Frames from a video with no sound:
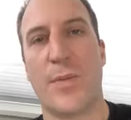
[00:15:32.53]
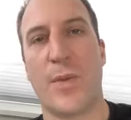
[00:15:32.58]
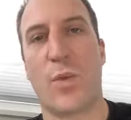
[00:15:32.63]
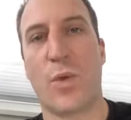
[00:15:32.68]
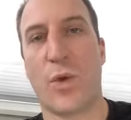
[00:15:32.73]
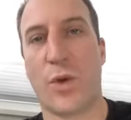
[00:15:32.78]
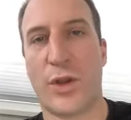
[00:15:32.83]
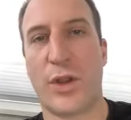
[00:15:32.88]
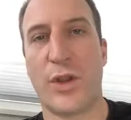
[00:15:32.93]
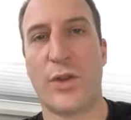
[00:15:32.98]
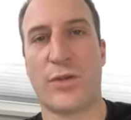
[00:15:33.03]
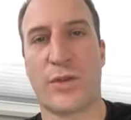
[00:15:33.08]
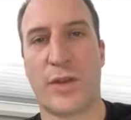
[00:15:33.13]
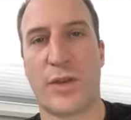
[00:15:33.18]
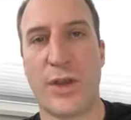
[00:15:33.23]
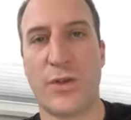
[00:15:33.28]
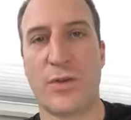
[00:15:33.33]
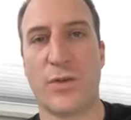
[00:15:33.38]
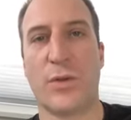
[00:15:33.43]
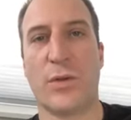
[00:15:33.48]
work your
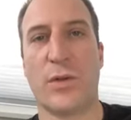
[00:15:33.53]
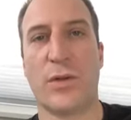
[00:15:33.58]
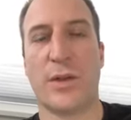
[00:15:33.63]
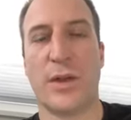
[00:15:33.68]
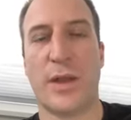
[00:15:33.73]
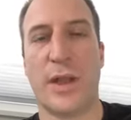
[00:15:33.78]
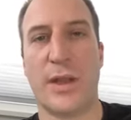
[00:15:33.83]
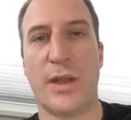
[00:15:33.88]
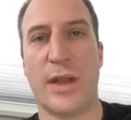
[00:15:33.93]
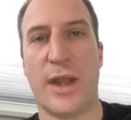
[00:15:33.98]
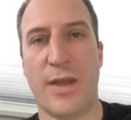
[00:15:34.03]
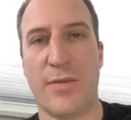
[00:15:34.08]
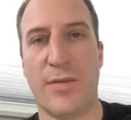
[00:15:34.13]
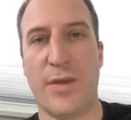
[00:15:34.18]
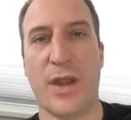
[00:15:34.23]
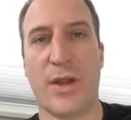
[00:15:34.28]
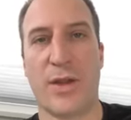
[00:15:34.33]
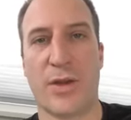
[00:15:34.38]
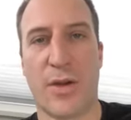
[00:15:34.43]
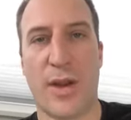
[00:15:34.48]
schedule in a
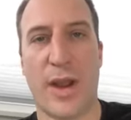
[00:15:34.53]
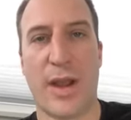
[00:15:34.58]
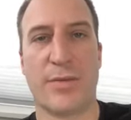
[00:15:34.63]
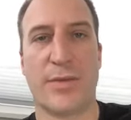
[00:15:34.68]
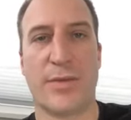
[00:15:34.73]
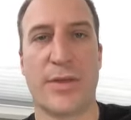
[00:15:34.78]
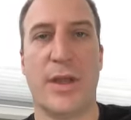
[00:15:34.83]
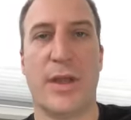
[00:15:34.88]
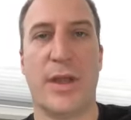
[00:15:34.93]
heavy aircraft.